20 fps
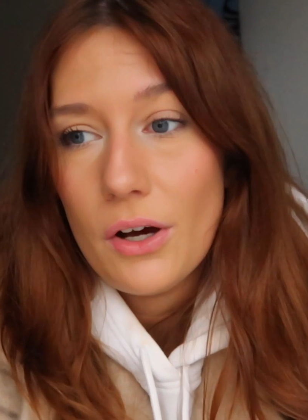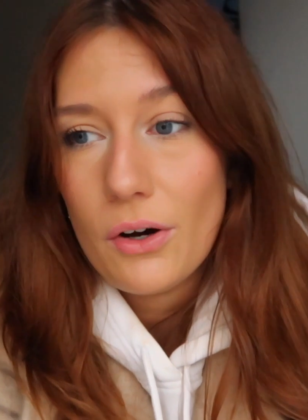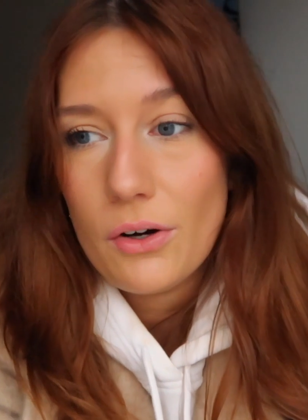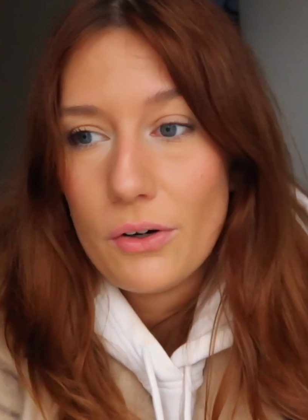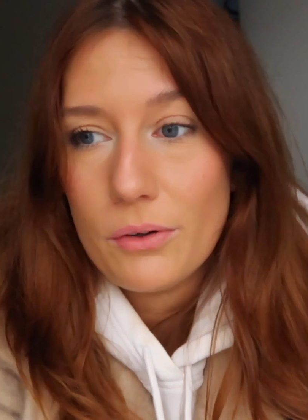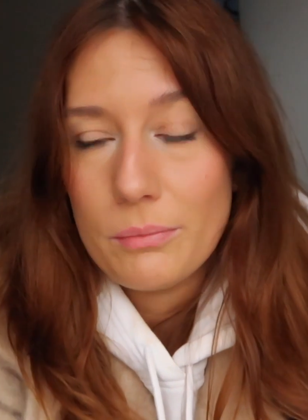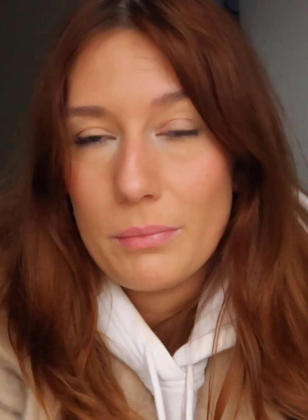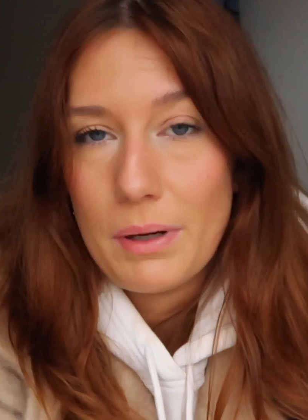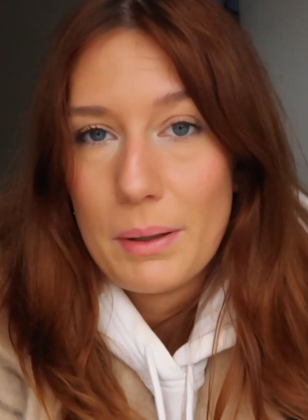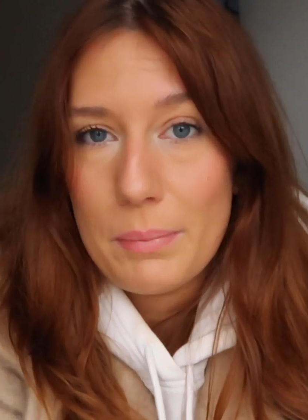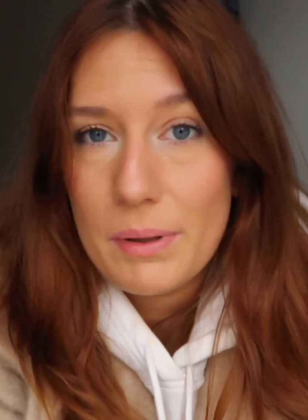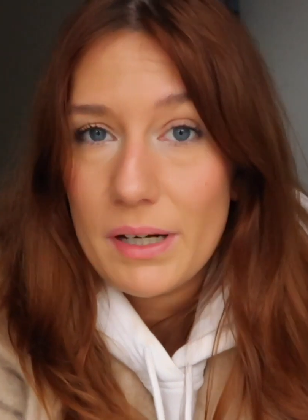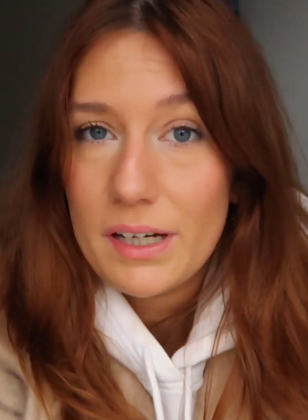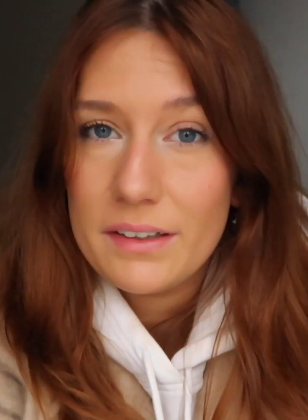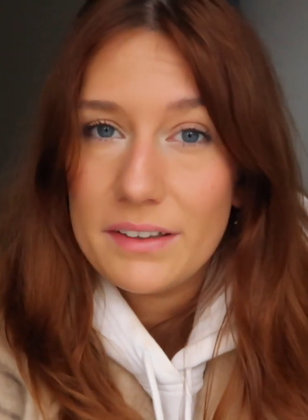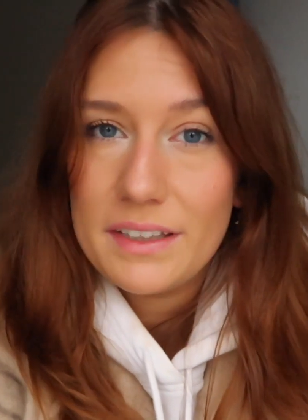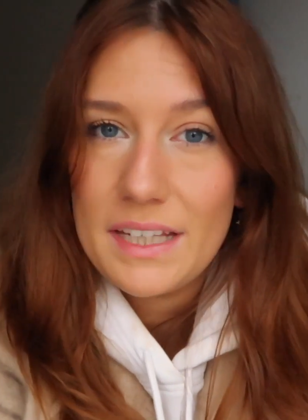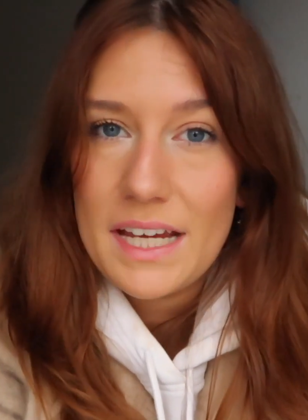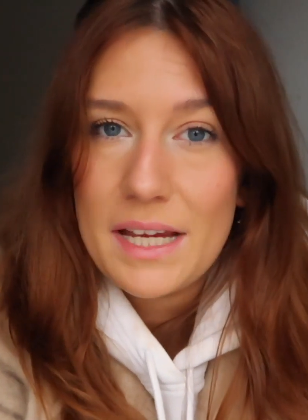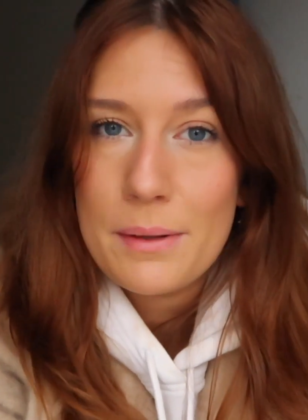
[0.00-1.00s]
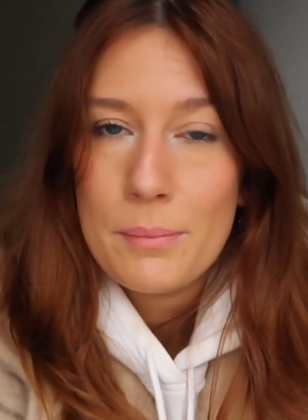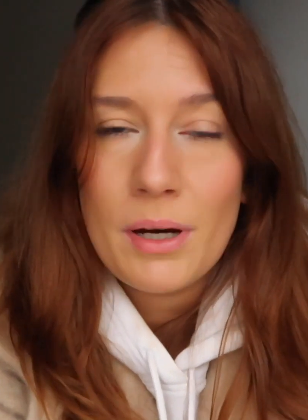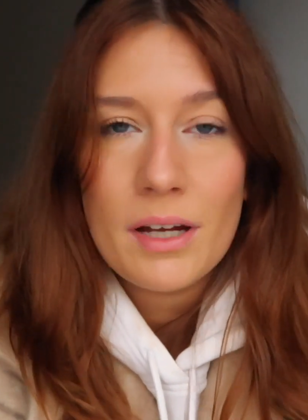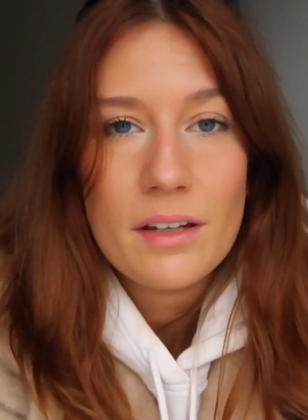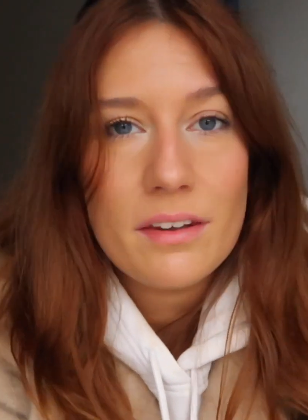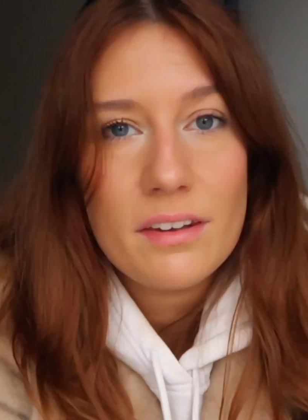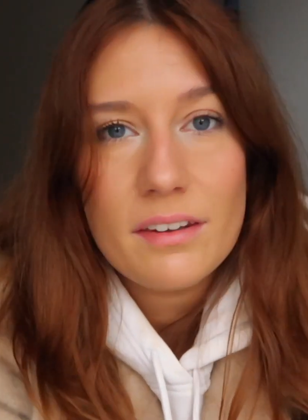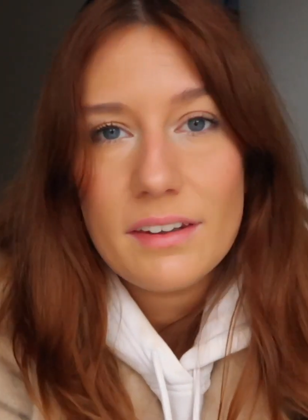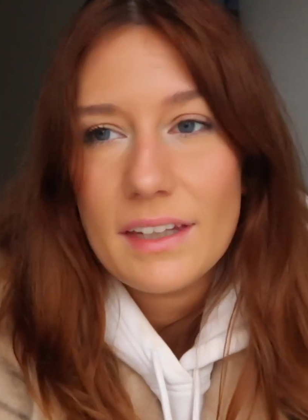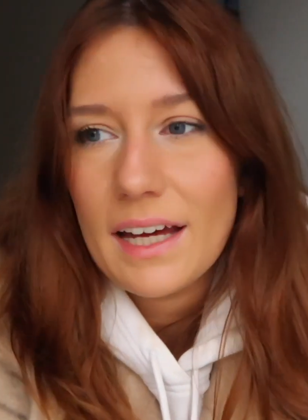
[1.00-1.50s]
on my birthday, but
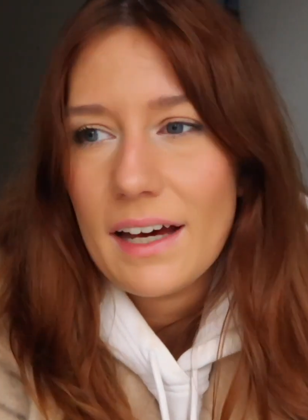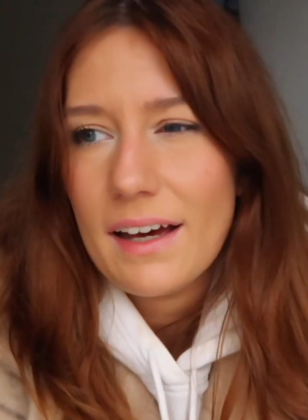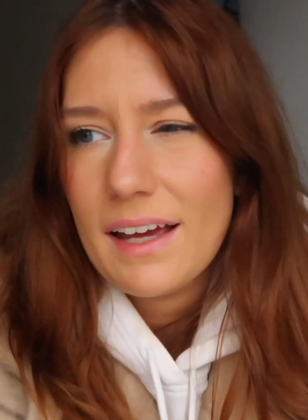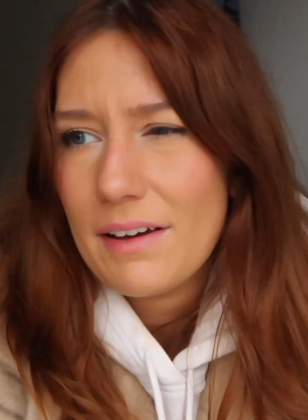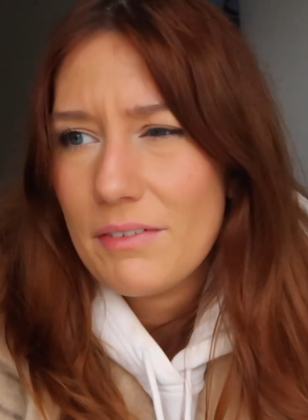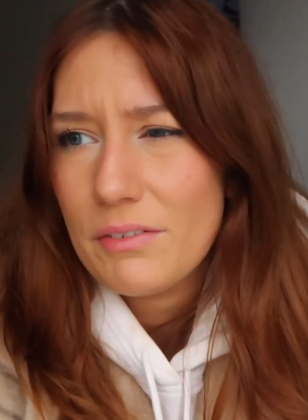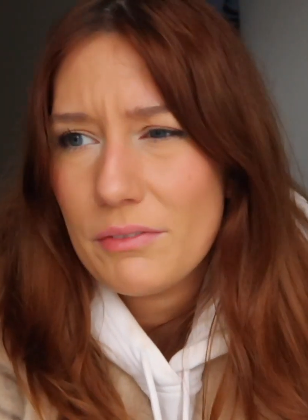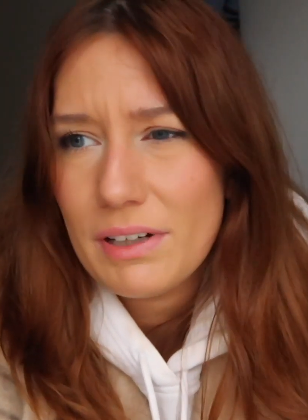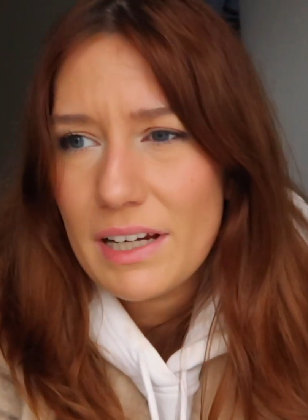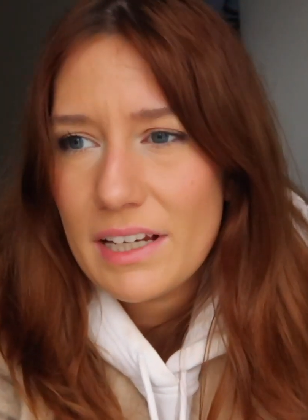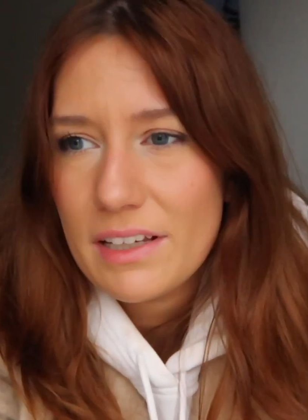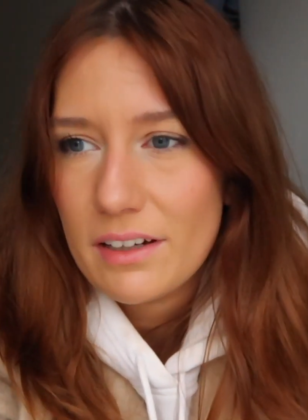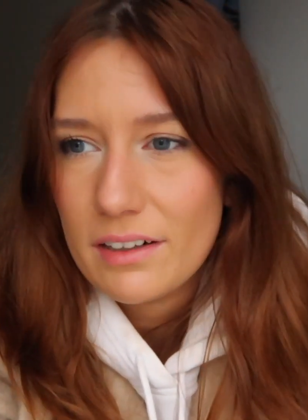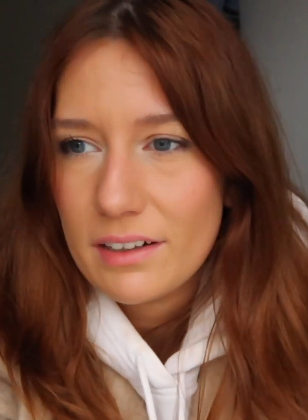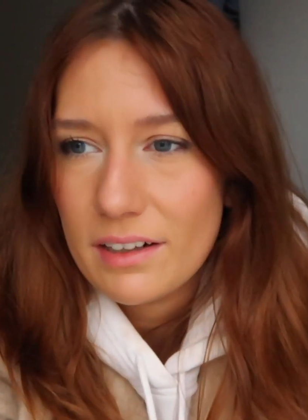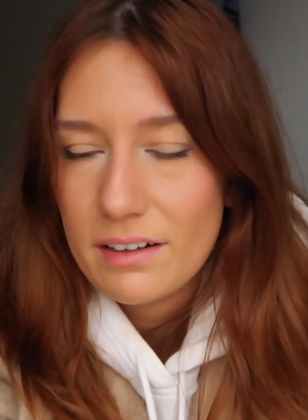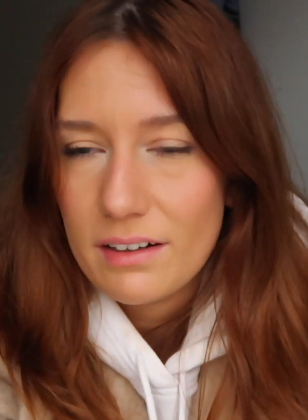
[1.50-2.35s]
other than that I haven't really done